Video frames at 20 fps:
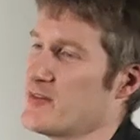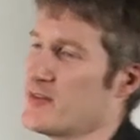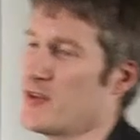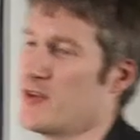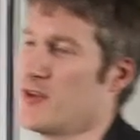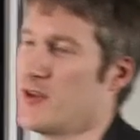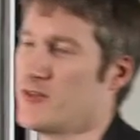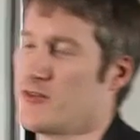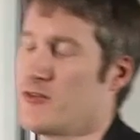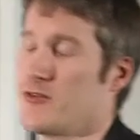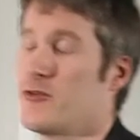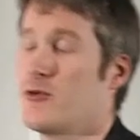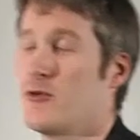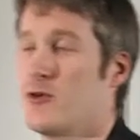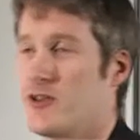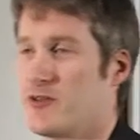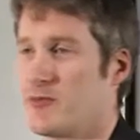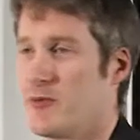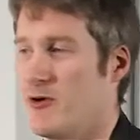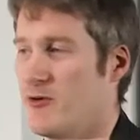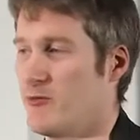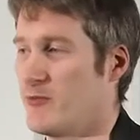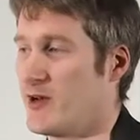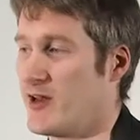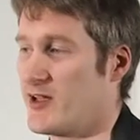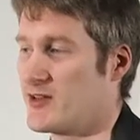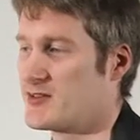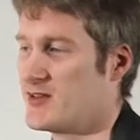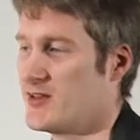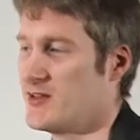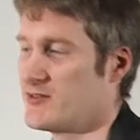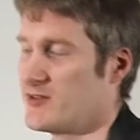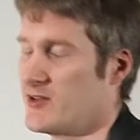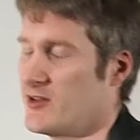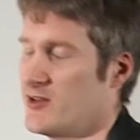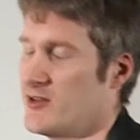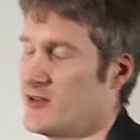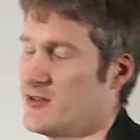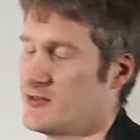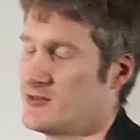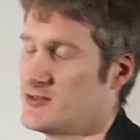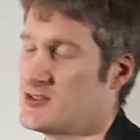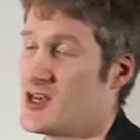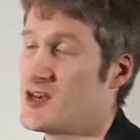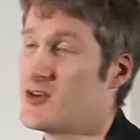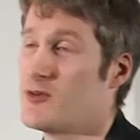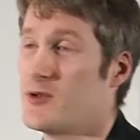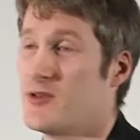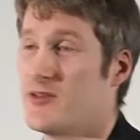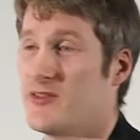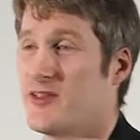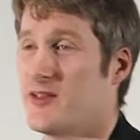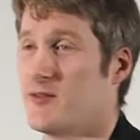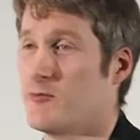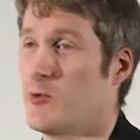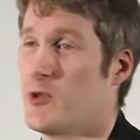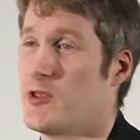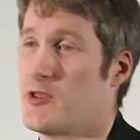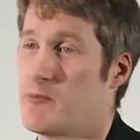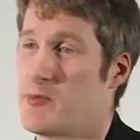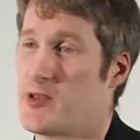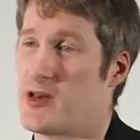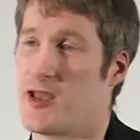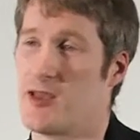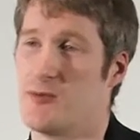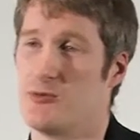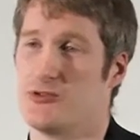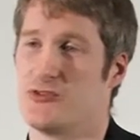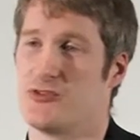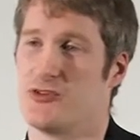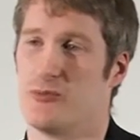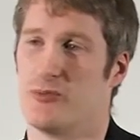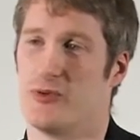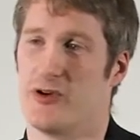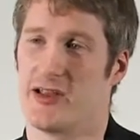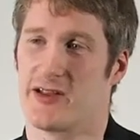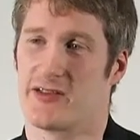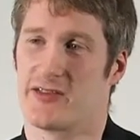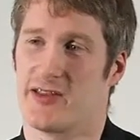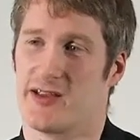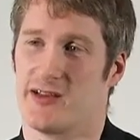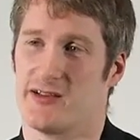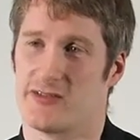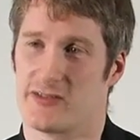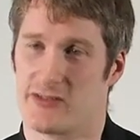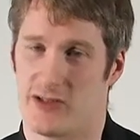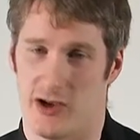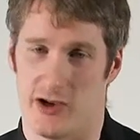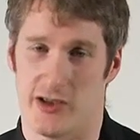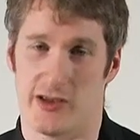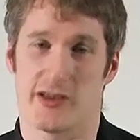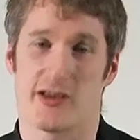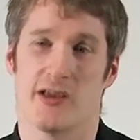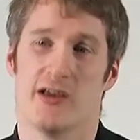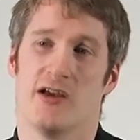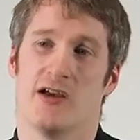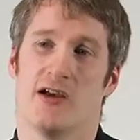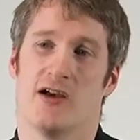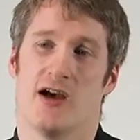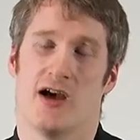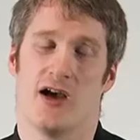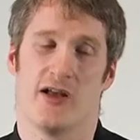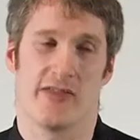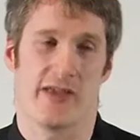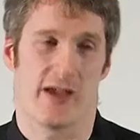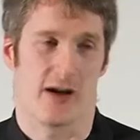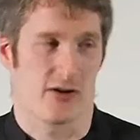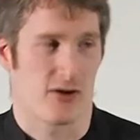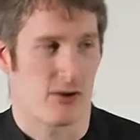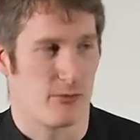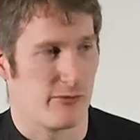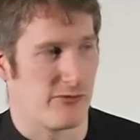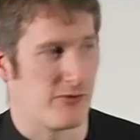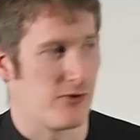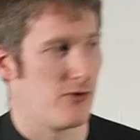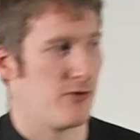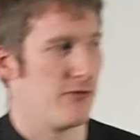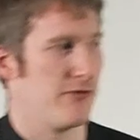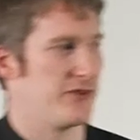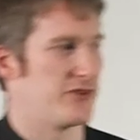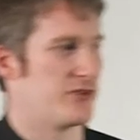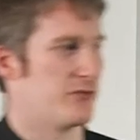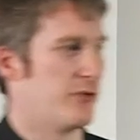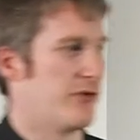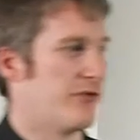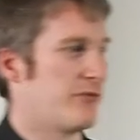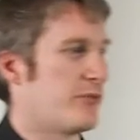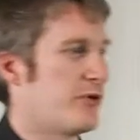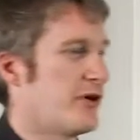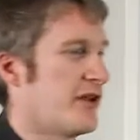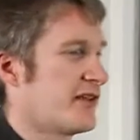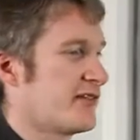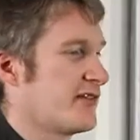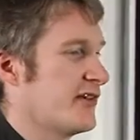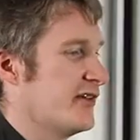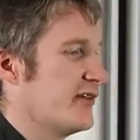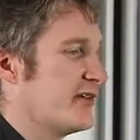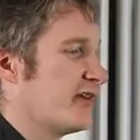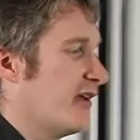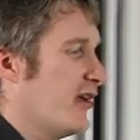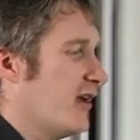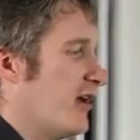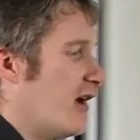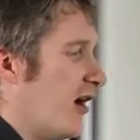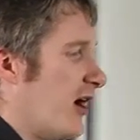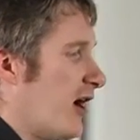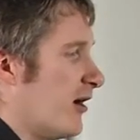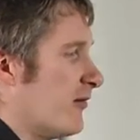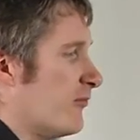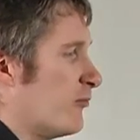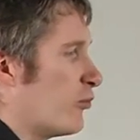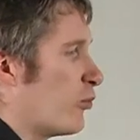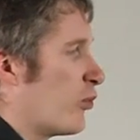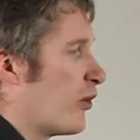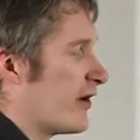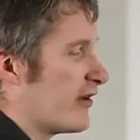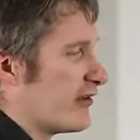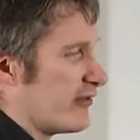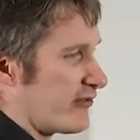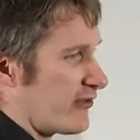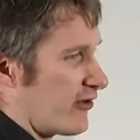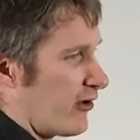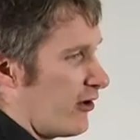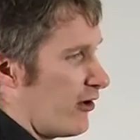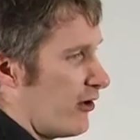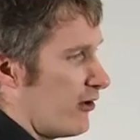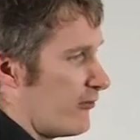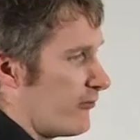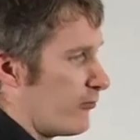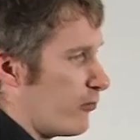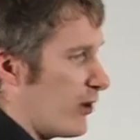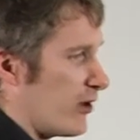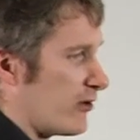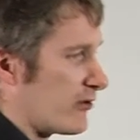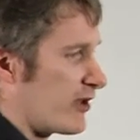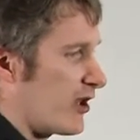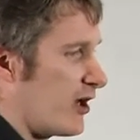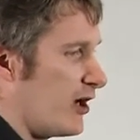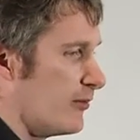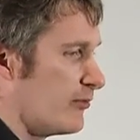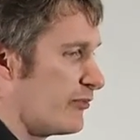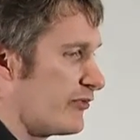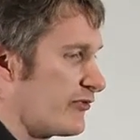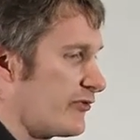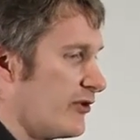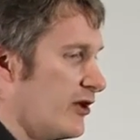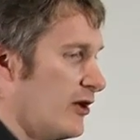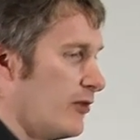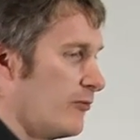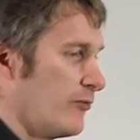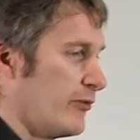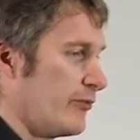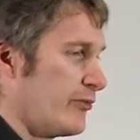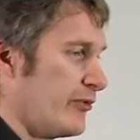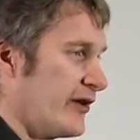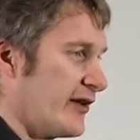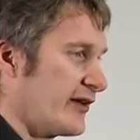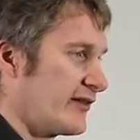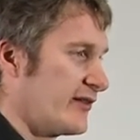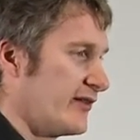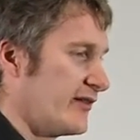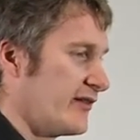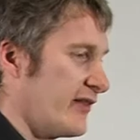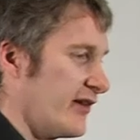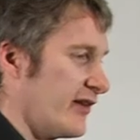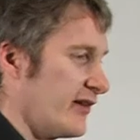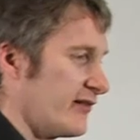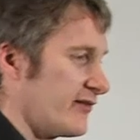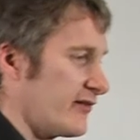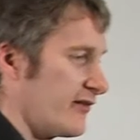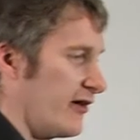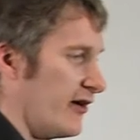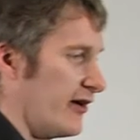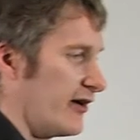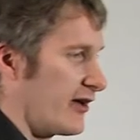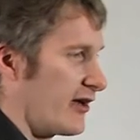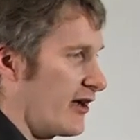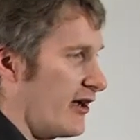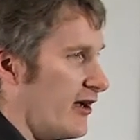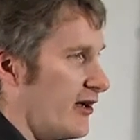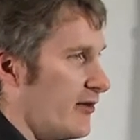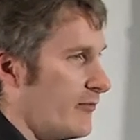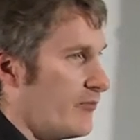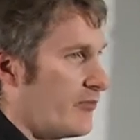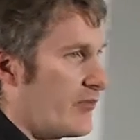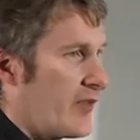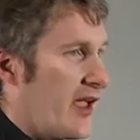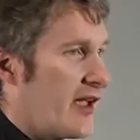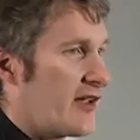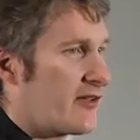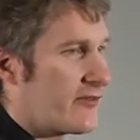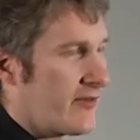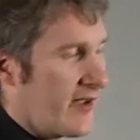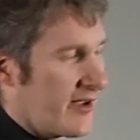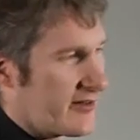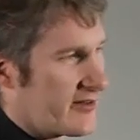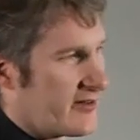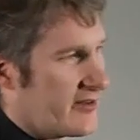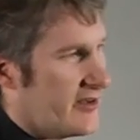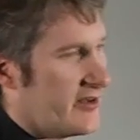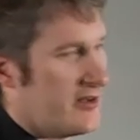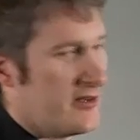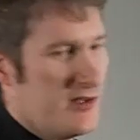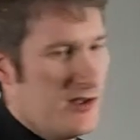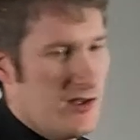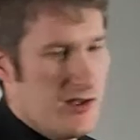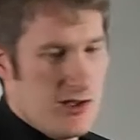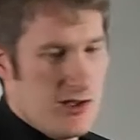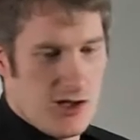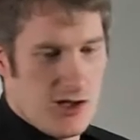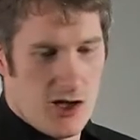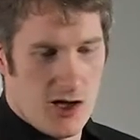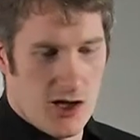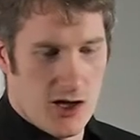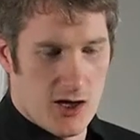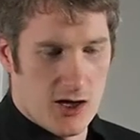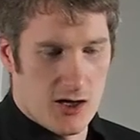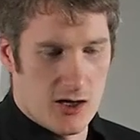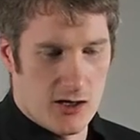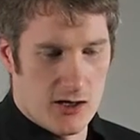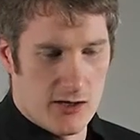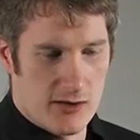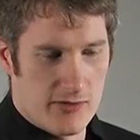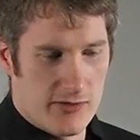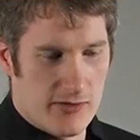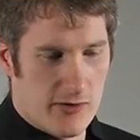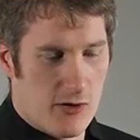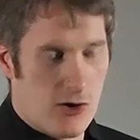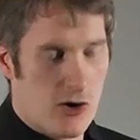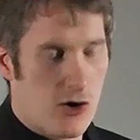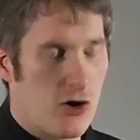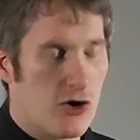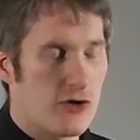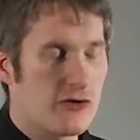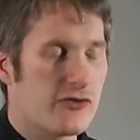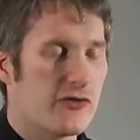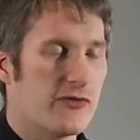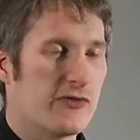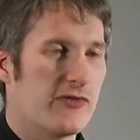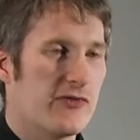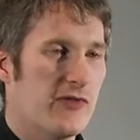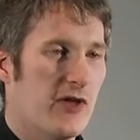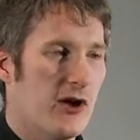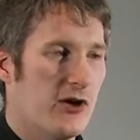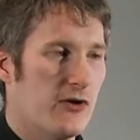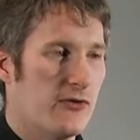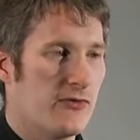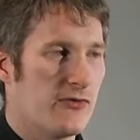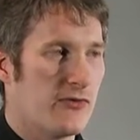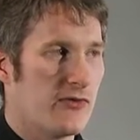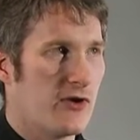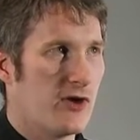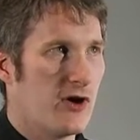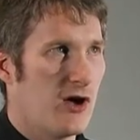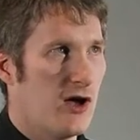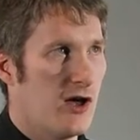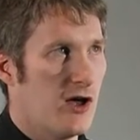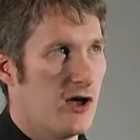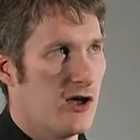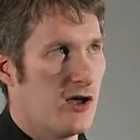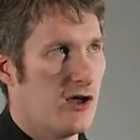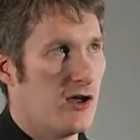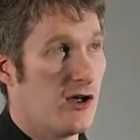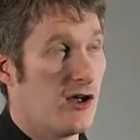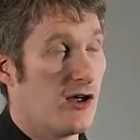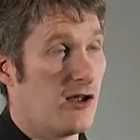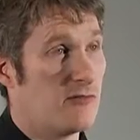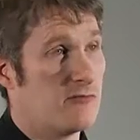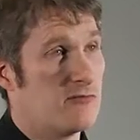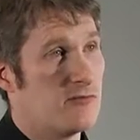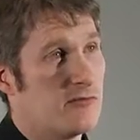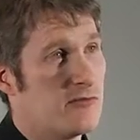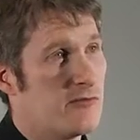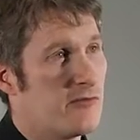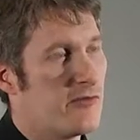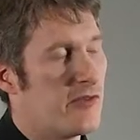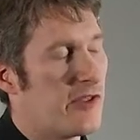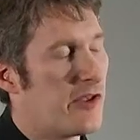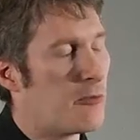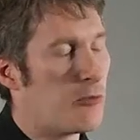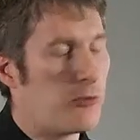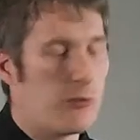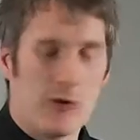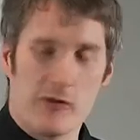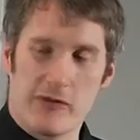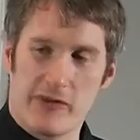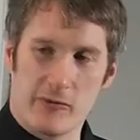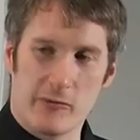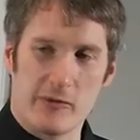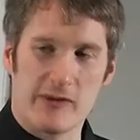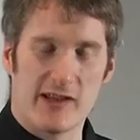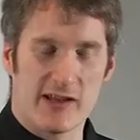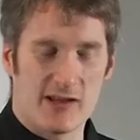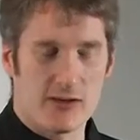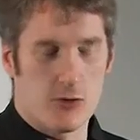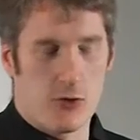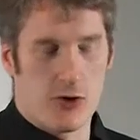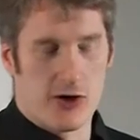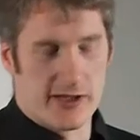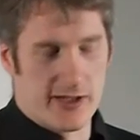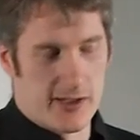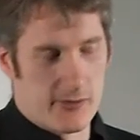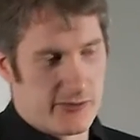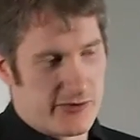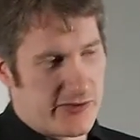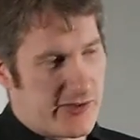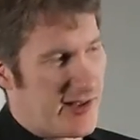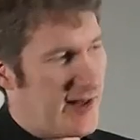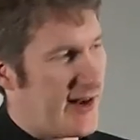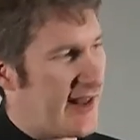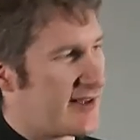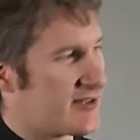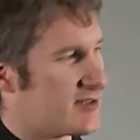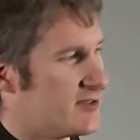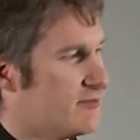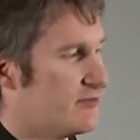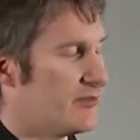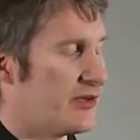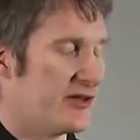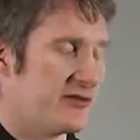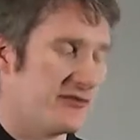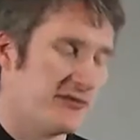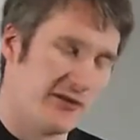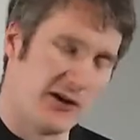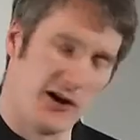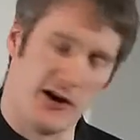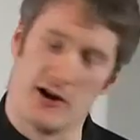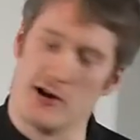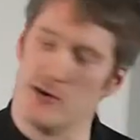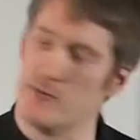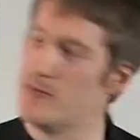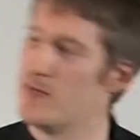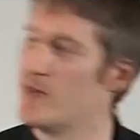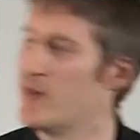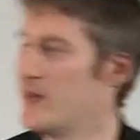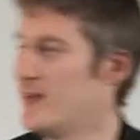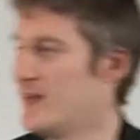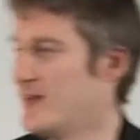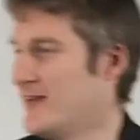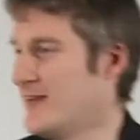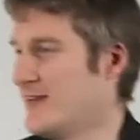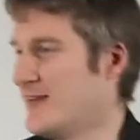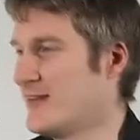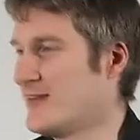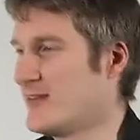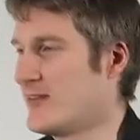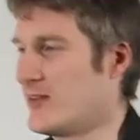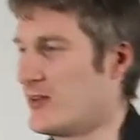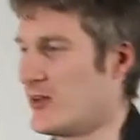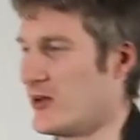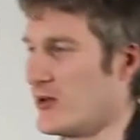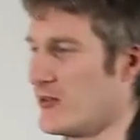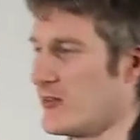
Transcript: as a, as a thought experiment, but actually as a genuine thing. We've been able to predict things like uh, the outcome of Eurovision. We've predicted um, winners of World Cups. We predicted things like um, X Factor. Uh, there are lots of, of uh, the one thing we didn't quite get was the election, but um, you